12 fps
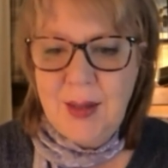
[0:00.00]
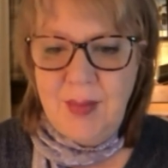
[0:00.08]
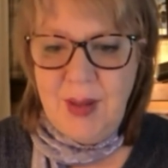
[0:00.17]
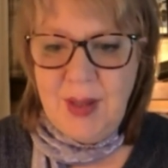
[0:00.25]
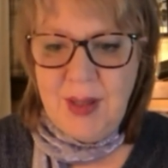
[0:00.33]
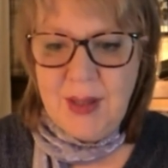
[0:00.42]

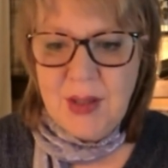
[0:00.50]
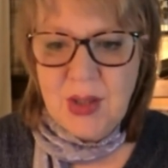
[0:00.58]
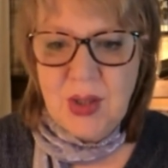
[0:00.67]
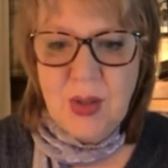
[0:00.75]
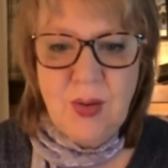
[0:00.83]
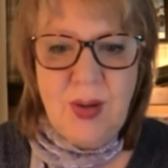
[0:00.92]
Let me get
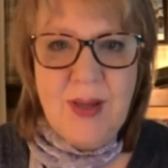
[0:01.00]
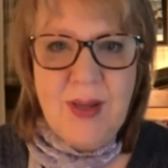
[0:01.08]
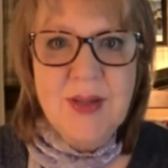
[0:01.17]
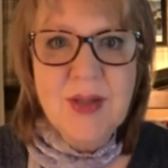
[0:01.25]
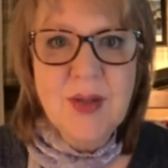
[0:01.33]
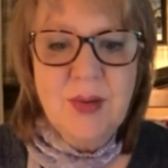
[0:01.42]
to
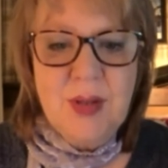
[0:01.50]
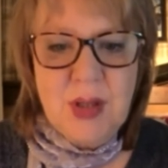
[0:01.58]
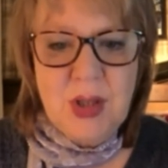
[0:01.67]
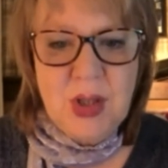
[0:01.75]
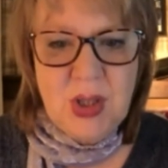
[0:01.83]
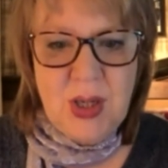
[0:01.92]
a
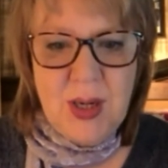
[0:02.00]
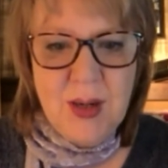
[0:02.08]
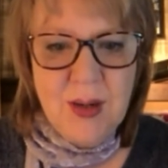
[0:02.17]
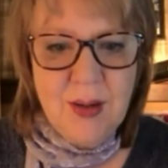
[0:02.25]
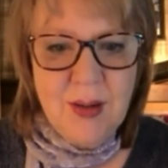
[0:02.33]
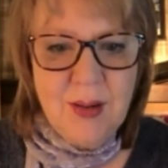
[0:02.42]
screen
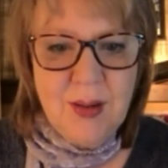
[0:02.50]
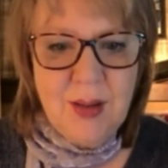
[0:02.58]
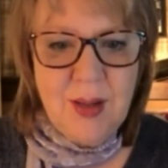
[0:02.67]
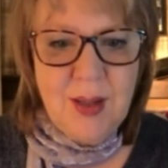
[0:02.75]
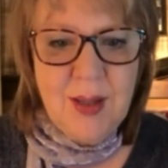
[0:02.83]
share